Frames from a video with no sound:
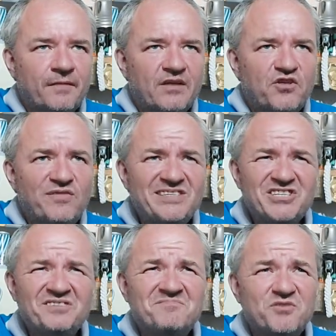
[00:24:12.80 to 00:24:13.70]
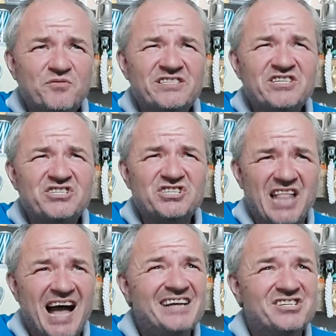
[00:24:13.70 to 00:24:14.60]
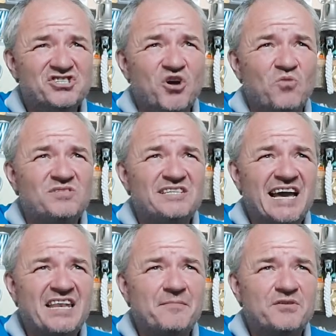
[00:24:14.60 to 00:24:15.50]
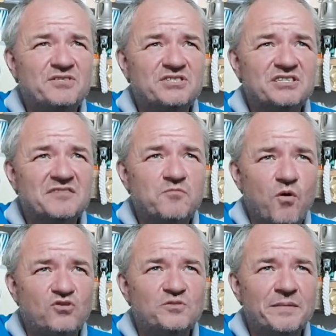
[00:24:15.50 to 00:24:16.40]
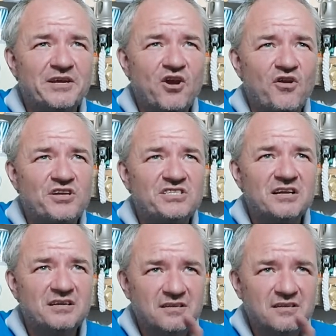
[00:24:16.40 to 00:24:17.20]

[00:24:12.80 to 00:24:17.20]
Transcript: There is a slight salty element, if one's being honest.